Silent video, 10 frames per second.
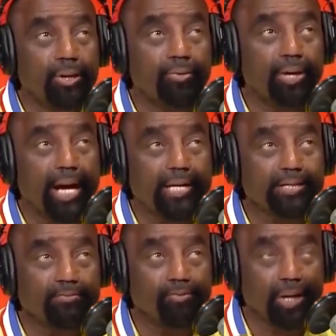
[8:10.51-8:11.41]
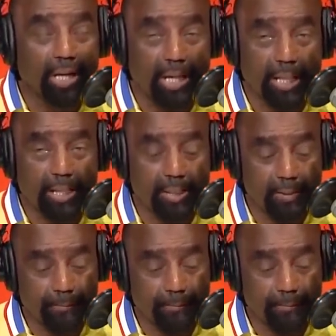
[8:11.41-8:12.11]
We're asking for color.